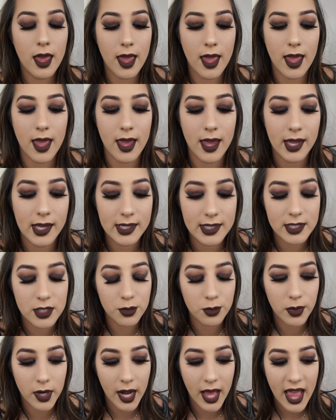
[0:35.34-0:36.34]
and
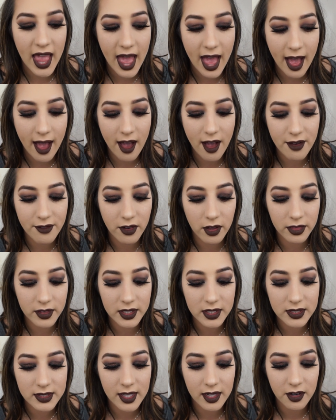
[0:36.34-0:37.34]
it's what I have on
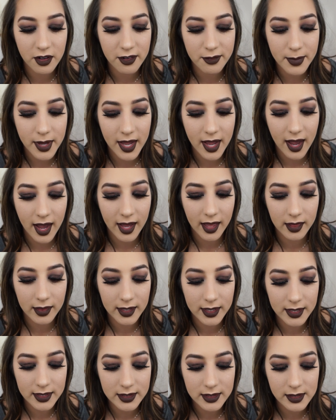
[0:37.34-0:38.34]
the center of my
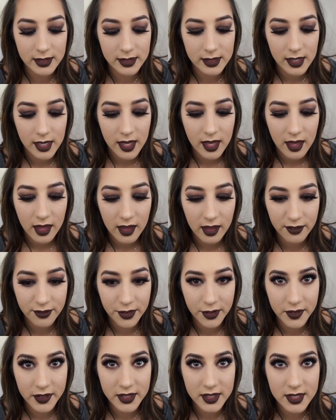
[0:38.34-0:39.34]
eyelids, if
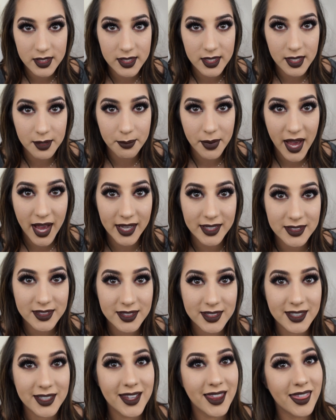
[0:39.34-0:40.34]
you can see
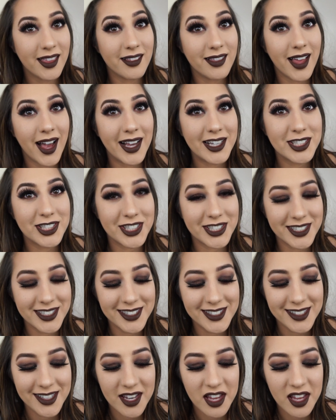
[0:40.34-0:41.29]
past the lashes.